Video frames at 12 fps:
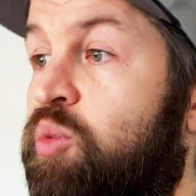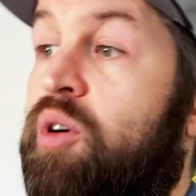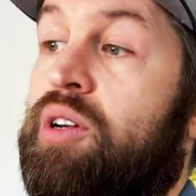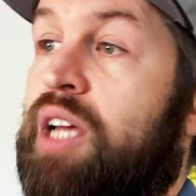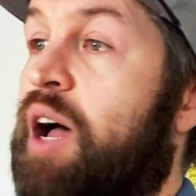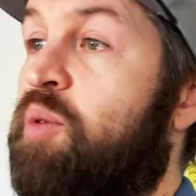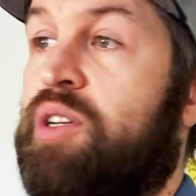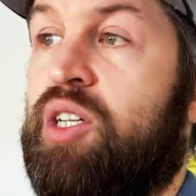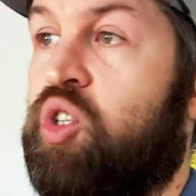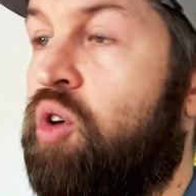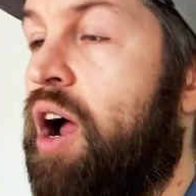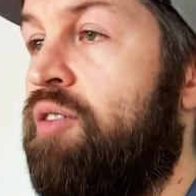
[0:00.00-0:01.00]
whereas I
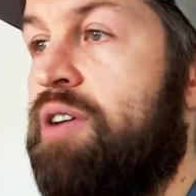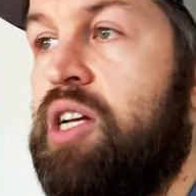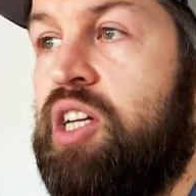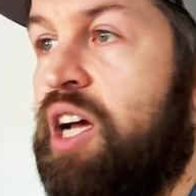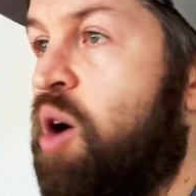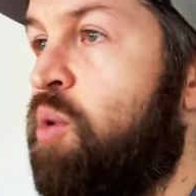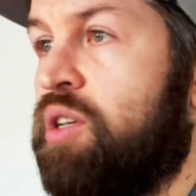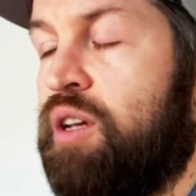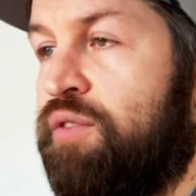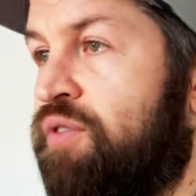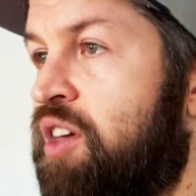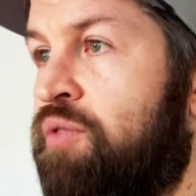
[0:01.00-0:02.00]
wasn't dry reaching, I
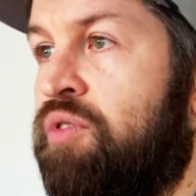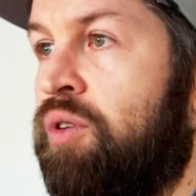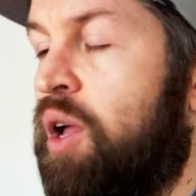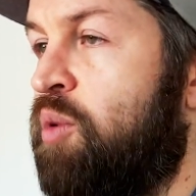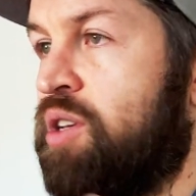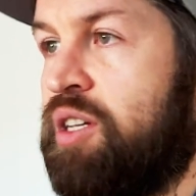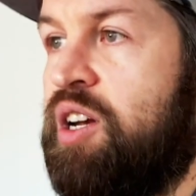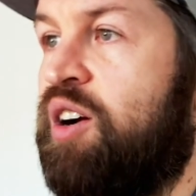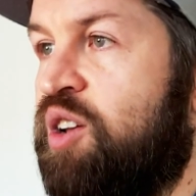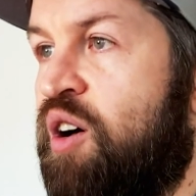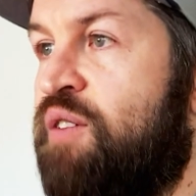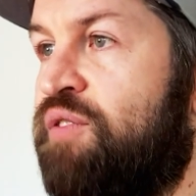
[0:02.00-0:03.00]
wasn't fearful, I wasn't
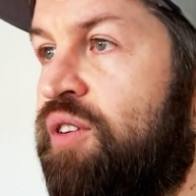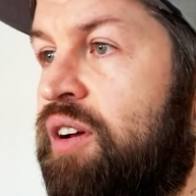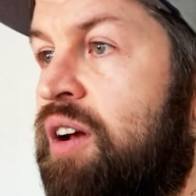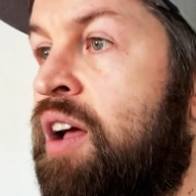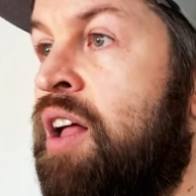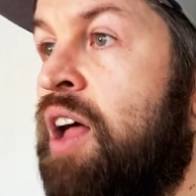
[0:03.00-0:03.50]
unconfident.